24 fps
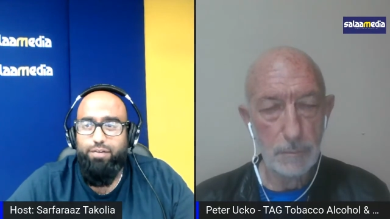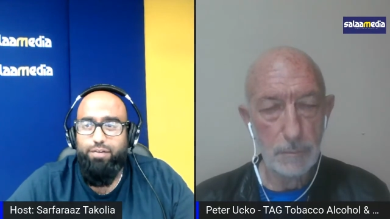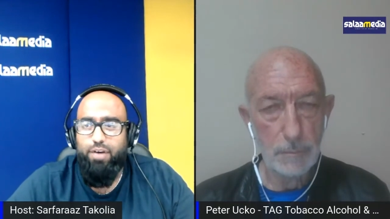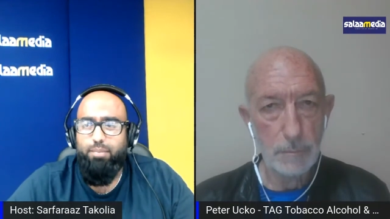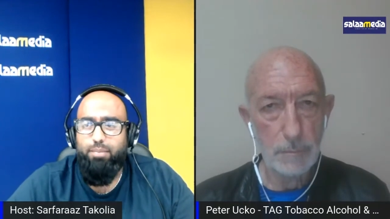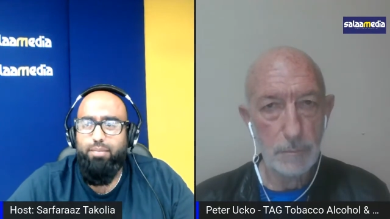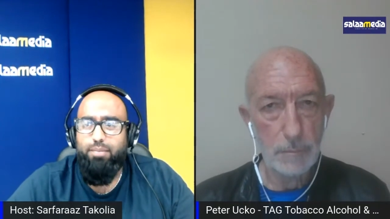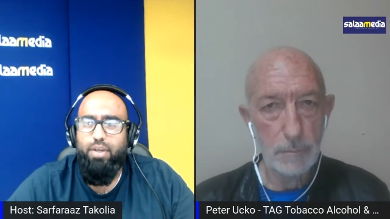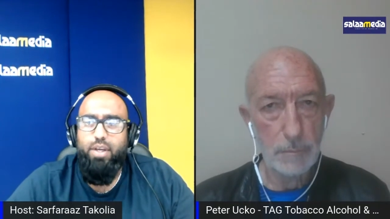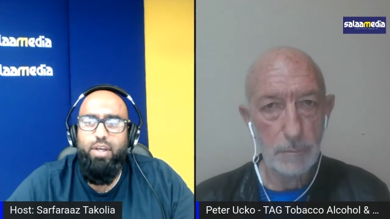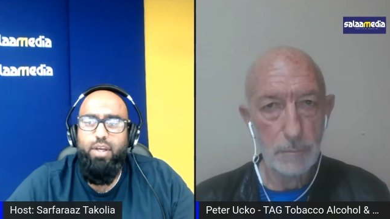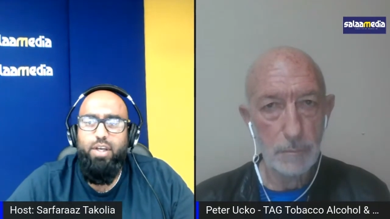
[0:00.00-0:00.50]

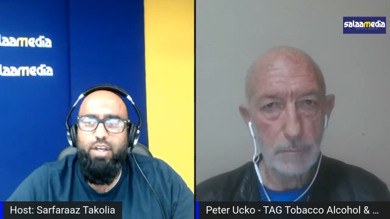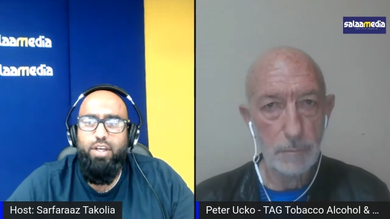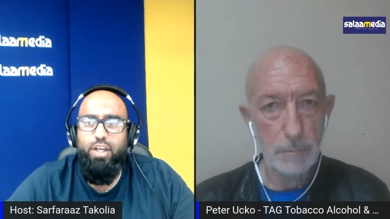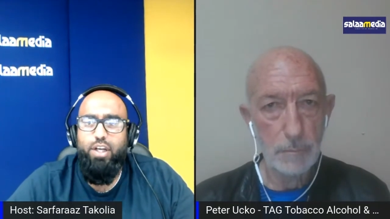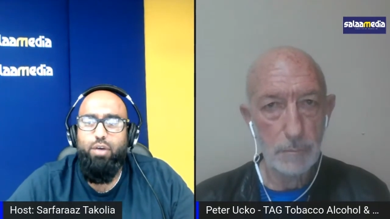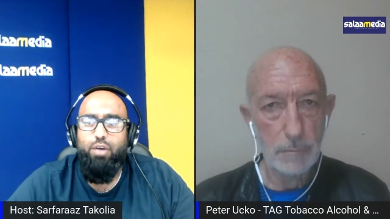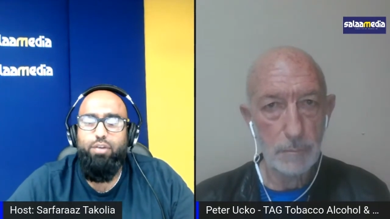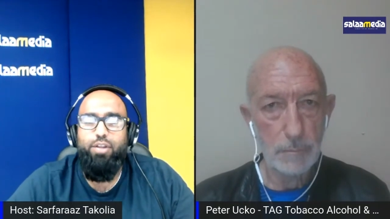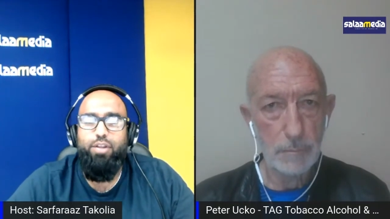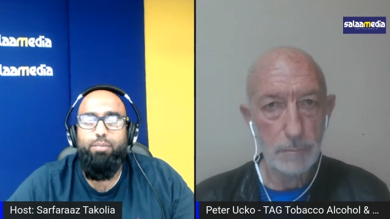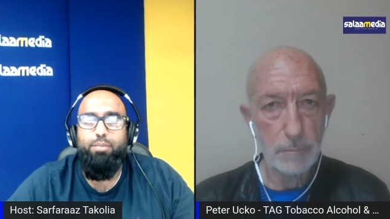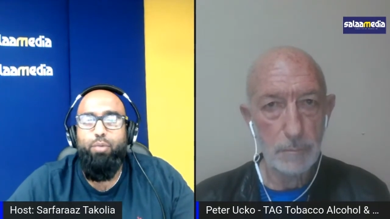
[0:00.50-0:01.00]
Speaker 1: from,
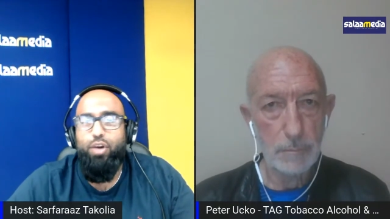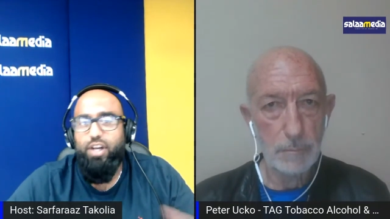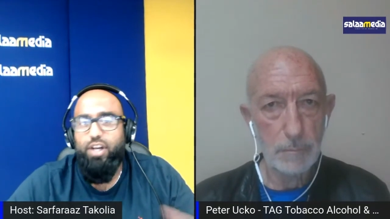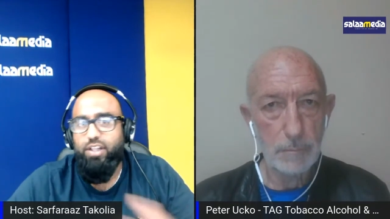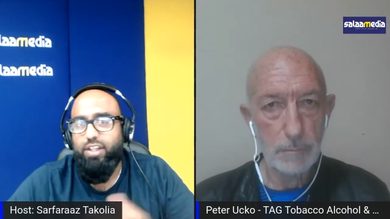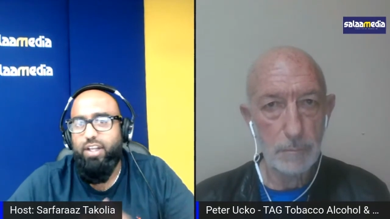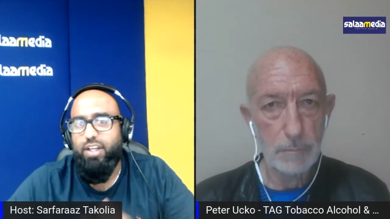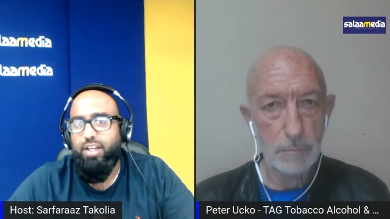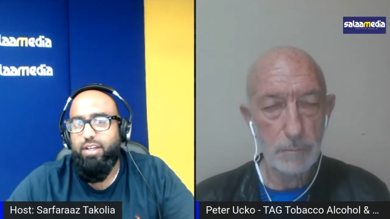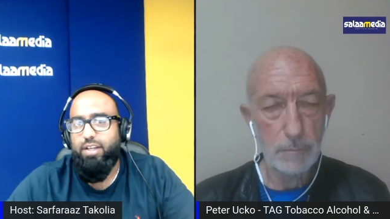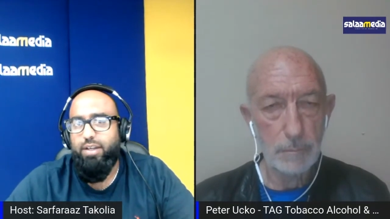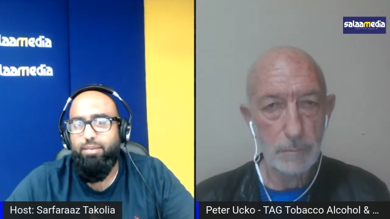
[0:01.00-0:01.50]
you know, the
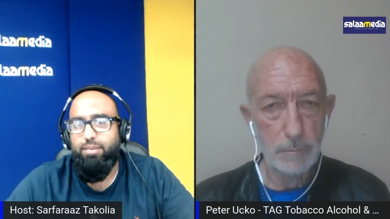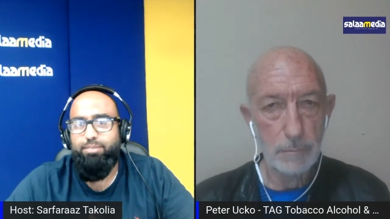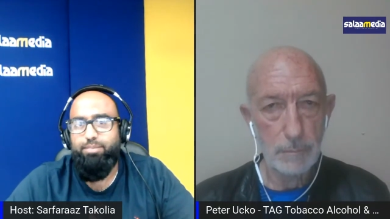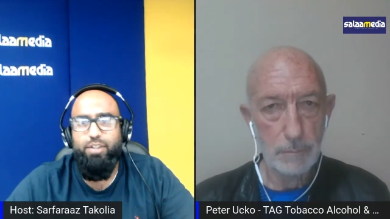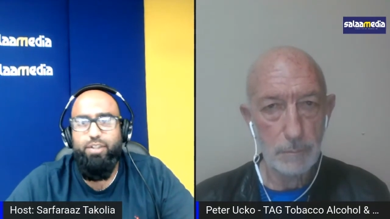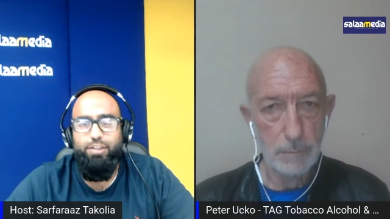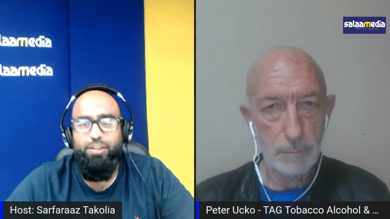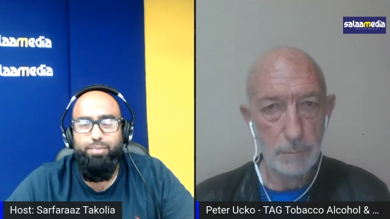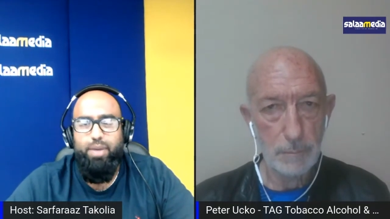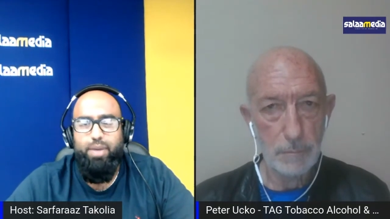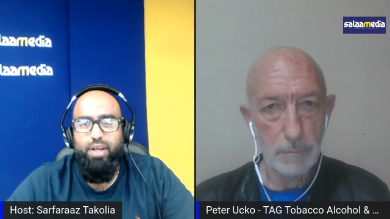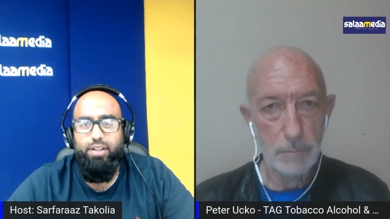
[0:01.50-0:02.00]
monetary
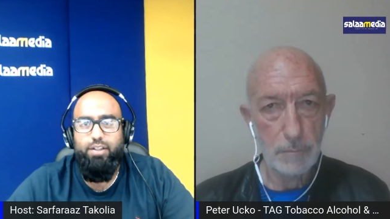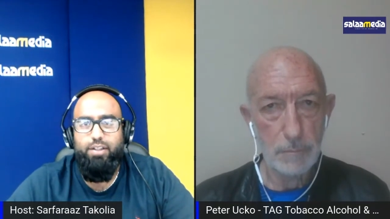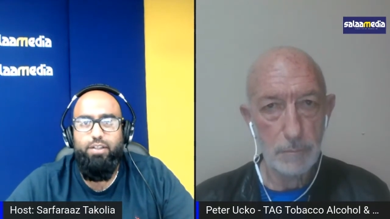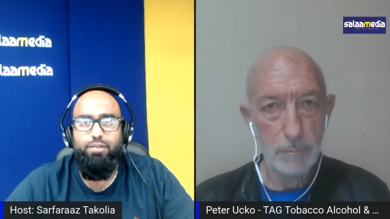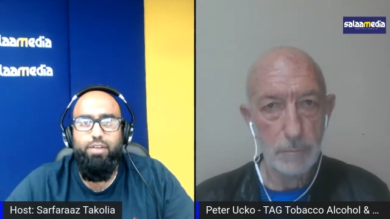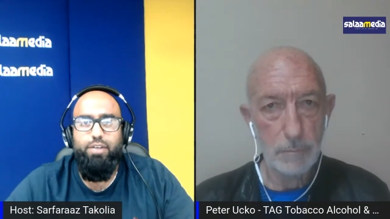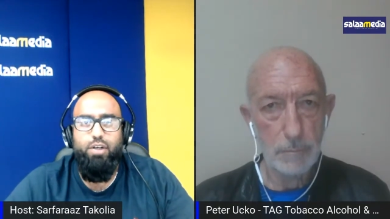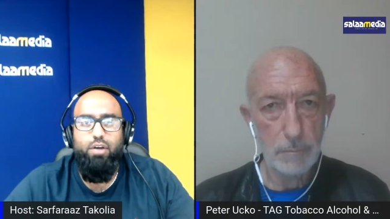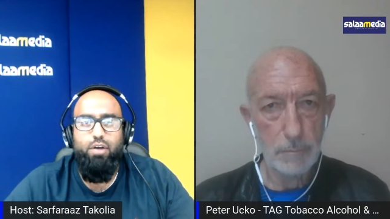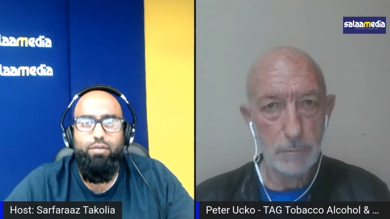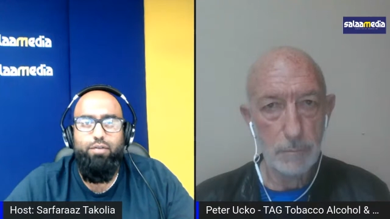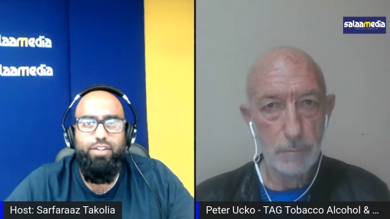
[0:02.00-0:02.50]

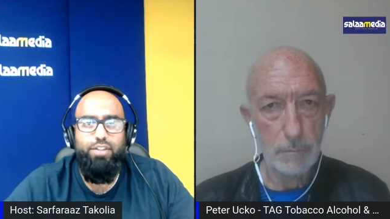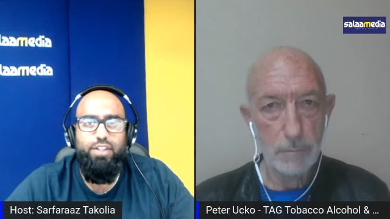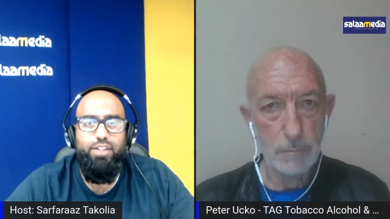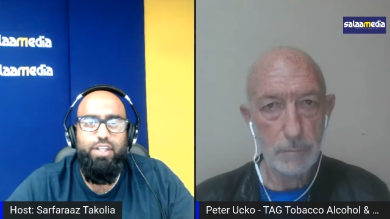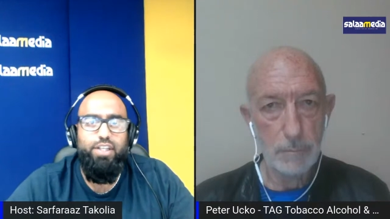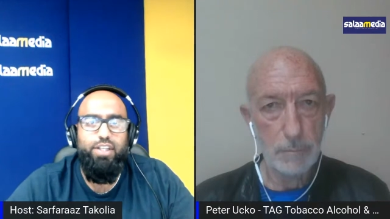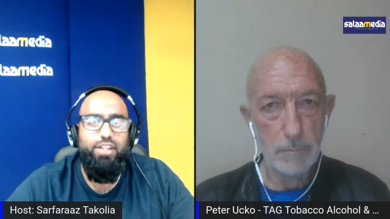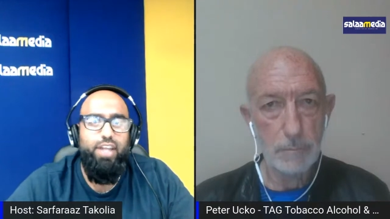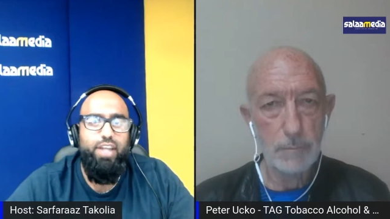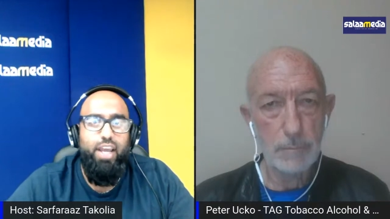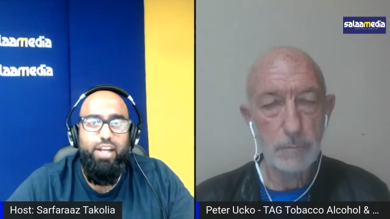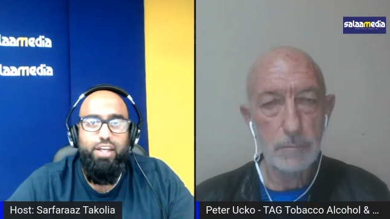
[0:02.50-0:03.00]
perspective, and
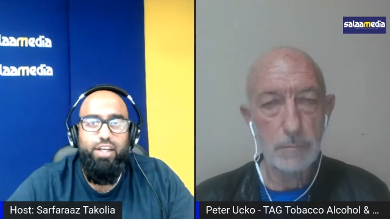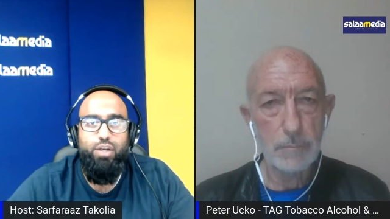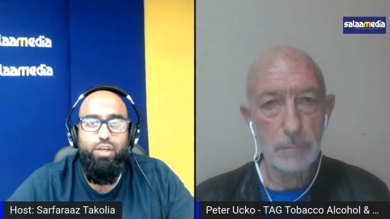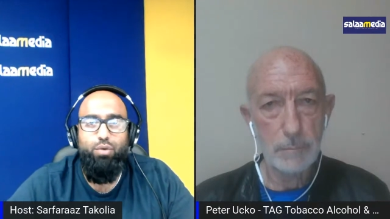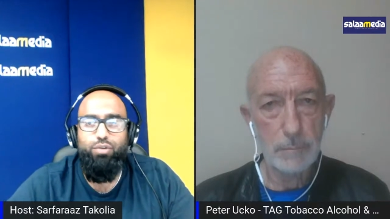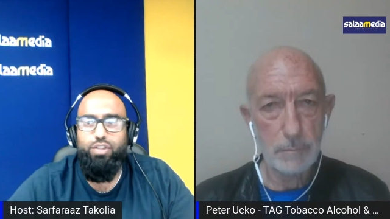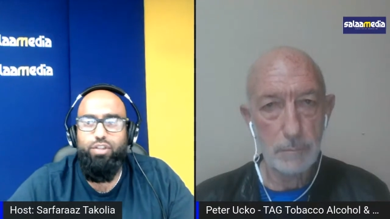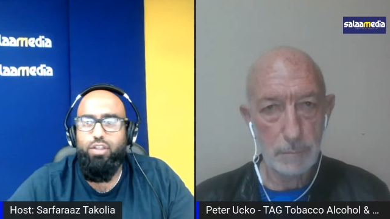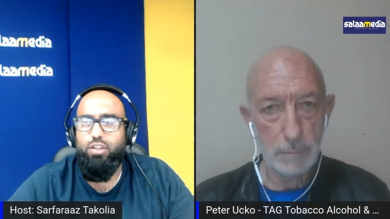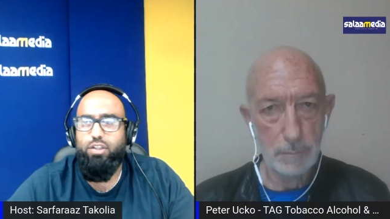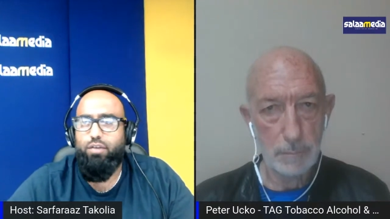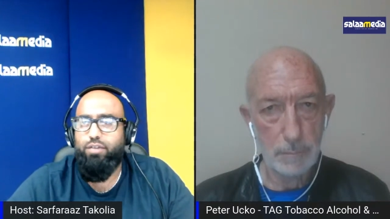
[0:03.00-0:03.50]
obviously, the end
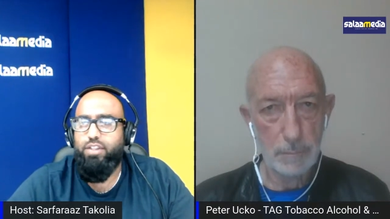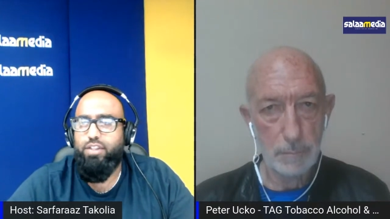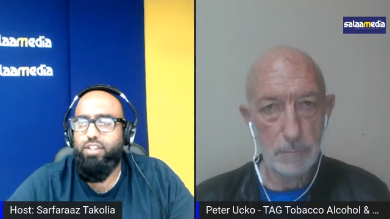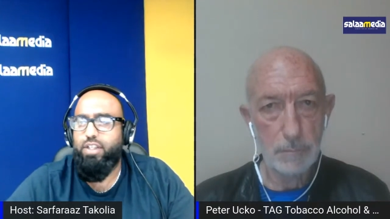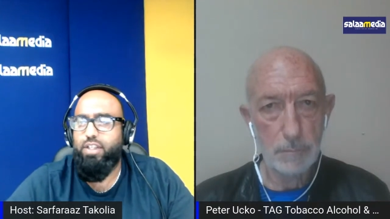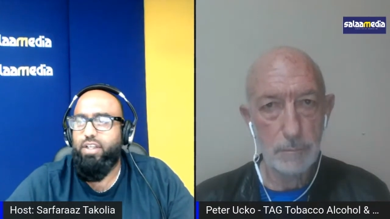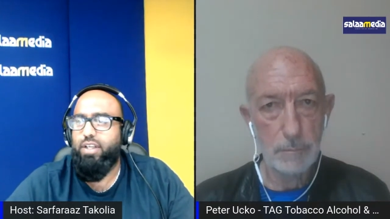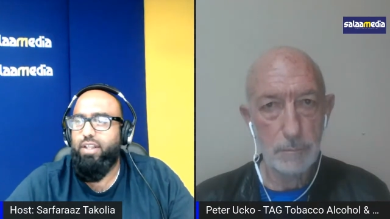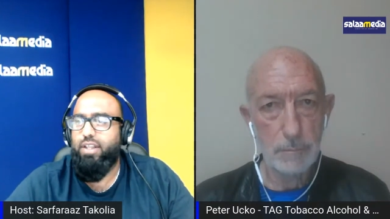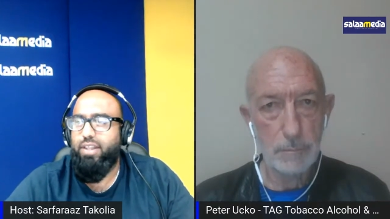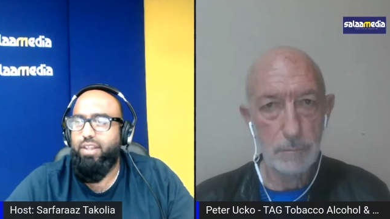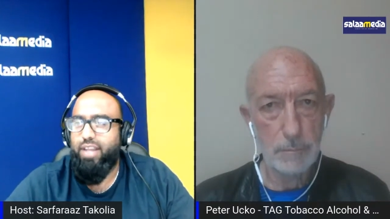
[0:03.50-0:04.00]
users,
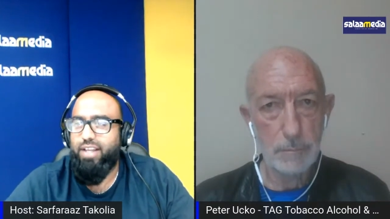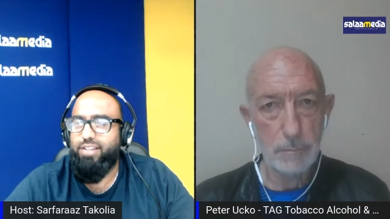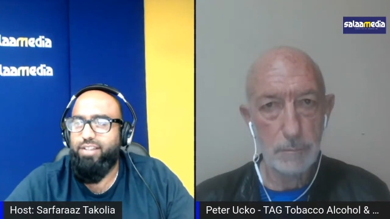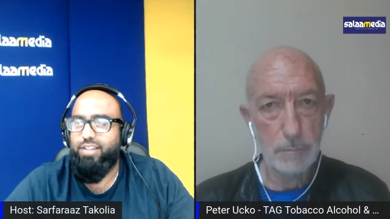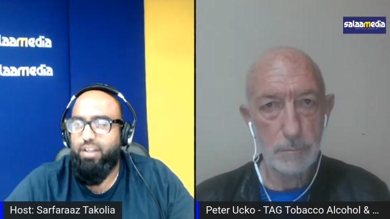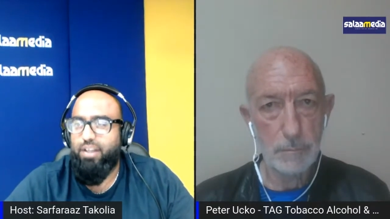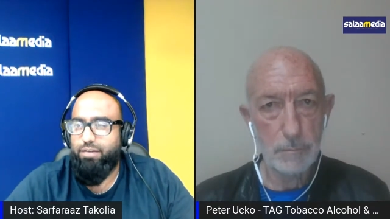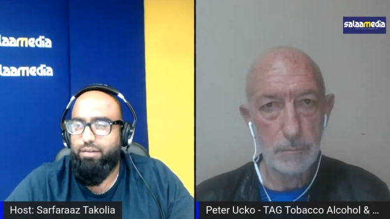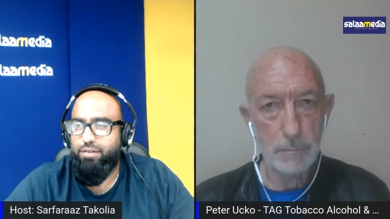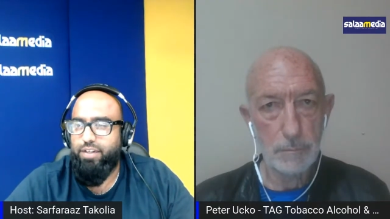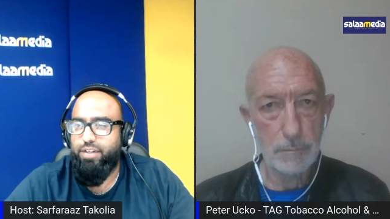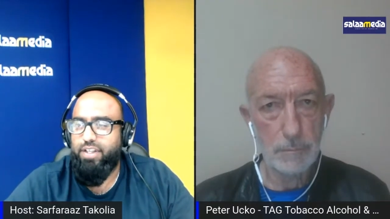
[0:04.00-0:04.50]
obviously, they
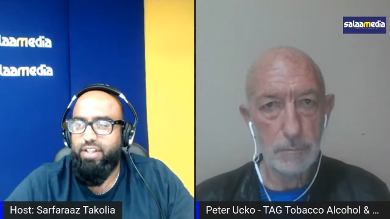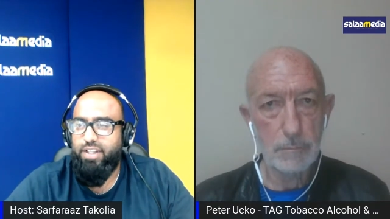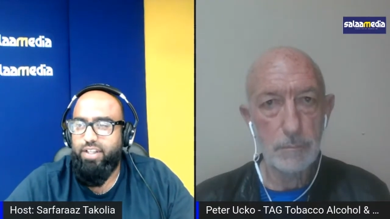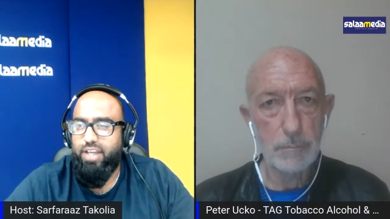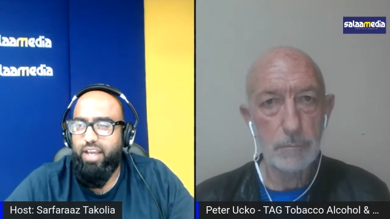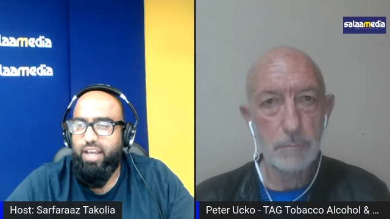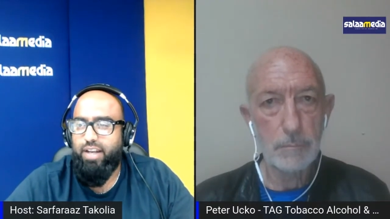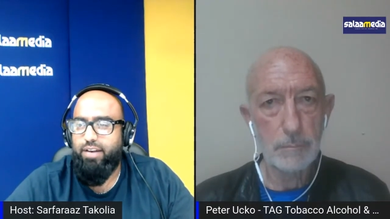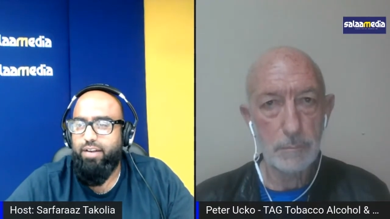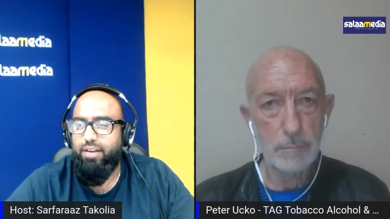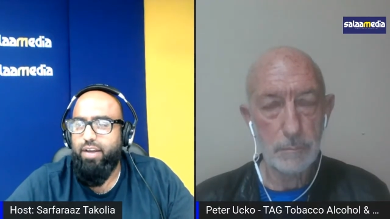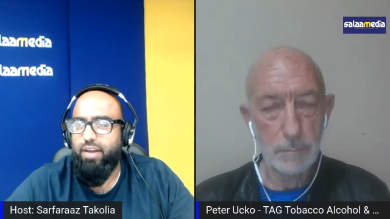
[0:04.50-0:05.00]
suffer in
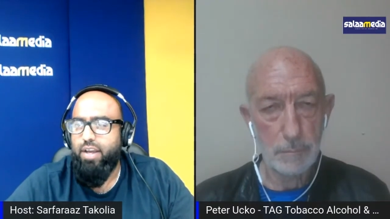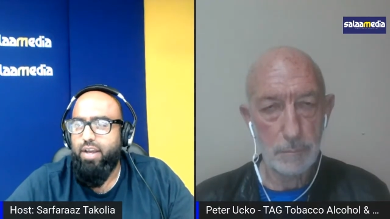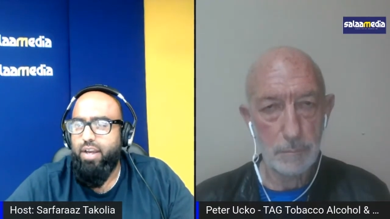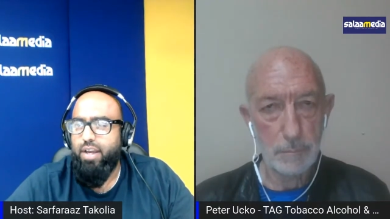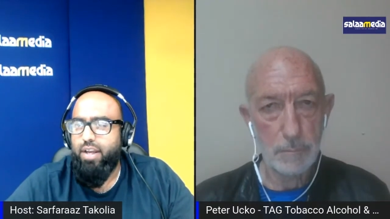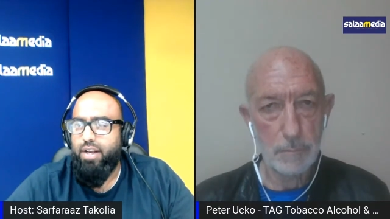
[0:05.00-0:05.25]
the end.